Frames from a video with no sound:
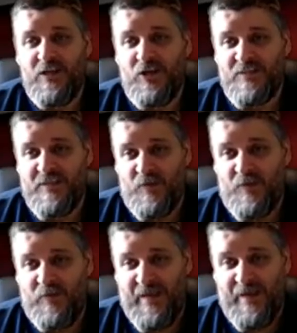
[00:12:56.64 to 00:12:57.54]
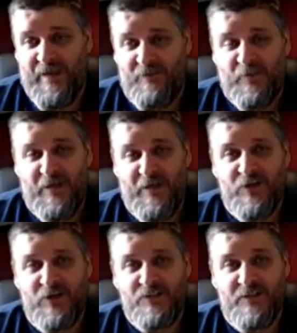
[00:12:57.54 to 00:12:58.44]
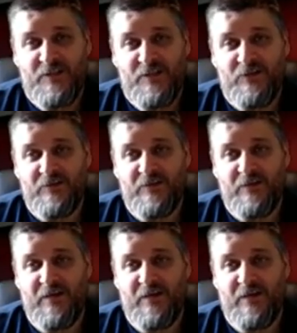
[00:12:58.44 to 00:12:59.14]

You can see that we have 3 winners in here,